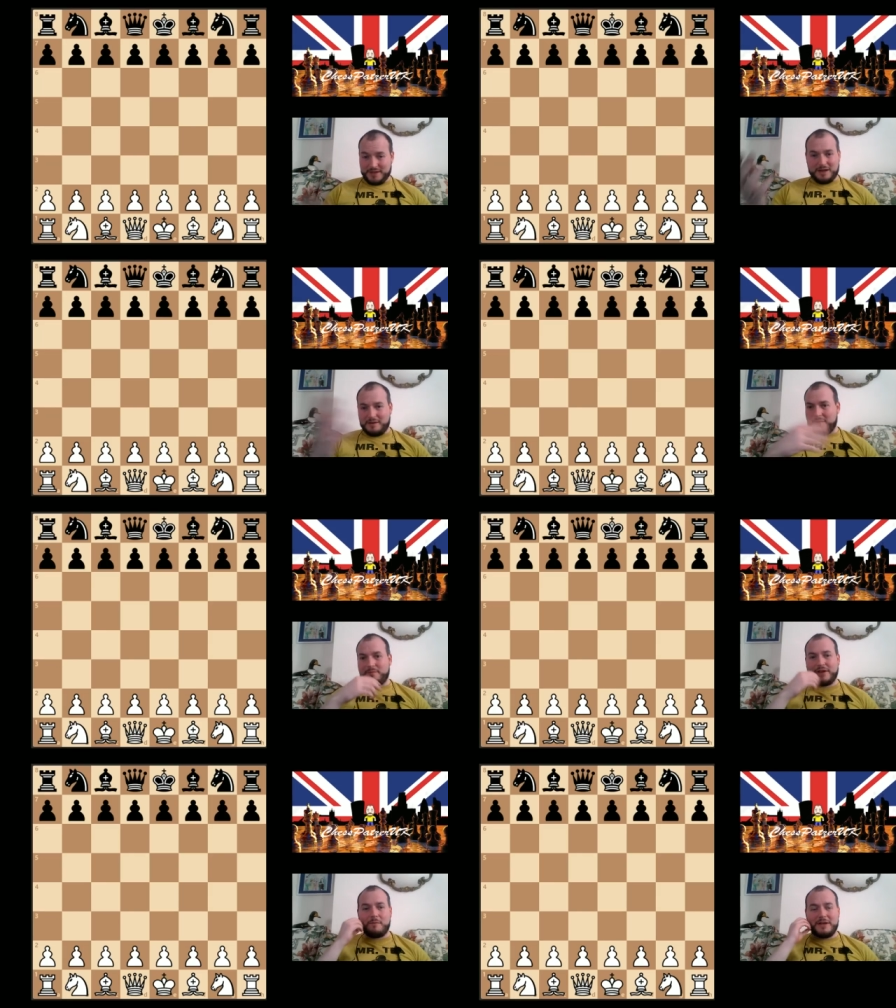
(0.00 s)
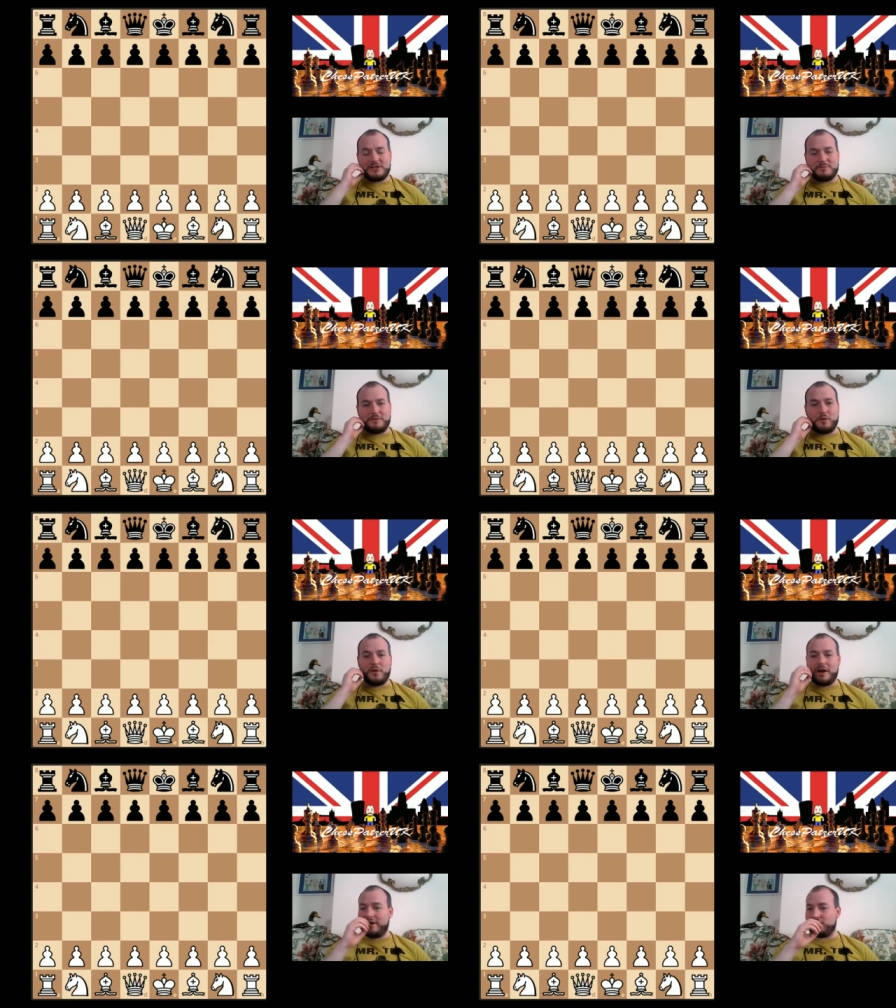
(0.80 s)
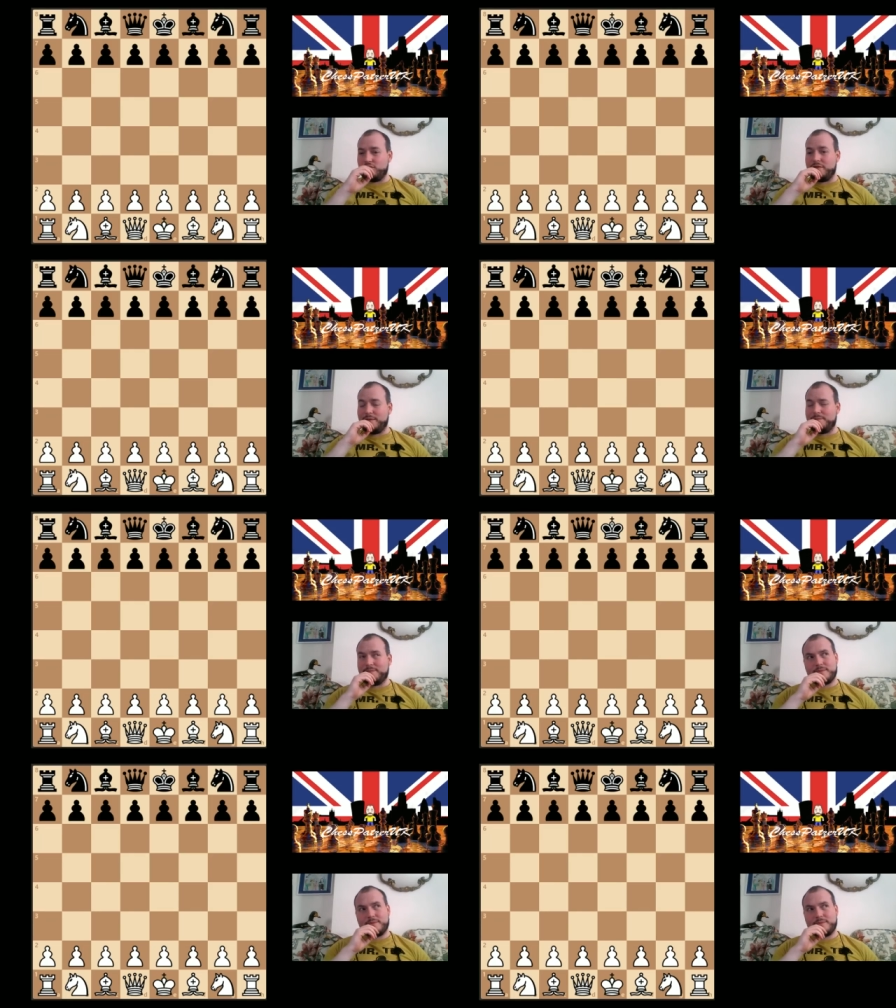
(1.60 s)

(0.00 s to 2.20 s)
I think I mentioned before that I drew with him,